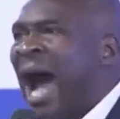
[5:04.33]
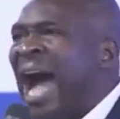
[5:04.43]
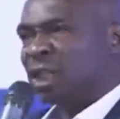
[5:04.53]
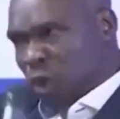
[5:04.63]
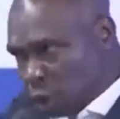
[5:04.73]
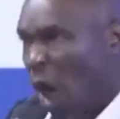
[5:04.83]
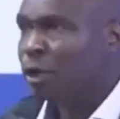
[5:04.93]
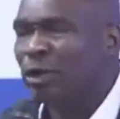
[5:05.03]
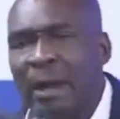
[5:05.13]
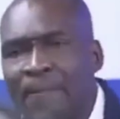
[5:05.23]
I show
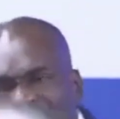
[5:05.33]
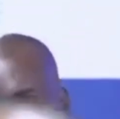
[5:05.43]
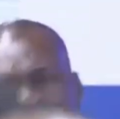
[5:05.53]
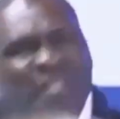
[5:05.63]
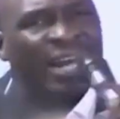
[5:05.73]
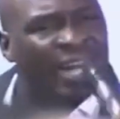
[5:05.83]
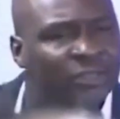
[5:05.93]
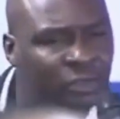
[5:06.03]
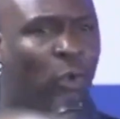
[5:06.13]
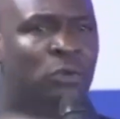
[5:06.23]
you the mystery that
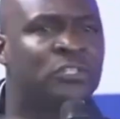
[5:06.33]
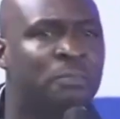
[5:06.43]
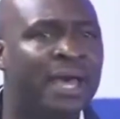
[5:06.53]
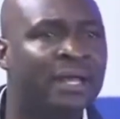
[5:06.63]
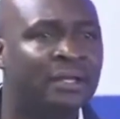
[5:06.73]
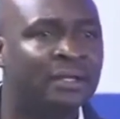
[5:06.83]
enthrones men.